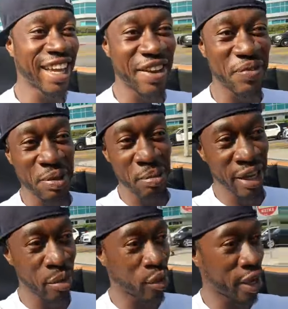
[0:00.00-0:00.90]
nigga ain't really
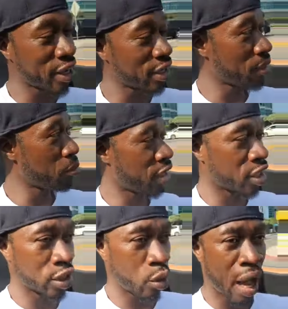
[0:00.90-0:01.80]
making bread,
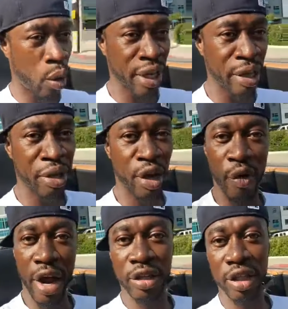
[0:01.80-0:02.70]
because then why would he be
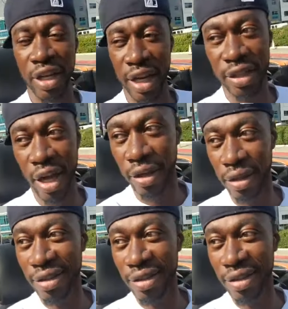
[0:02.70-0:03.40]
around us like that?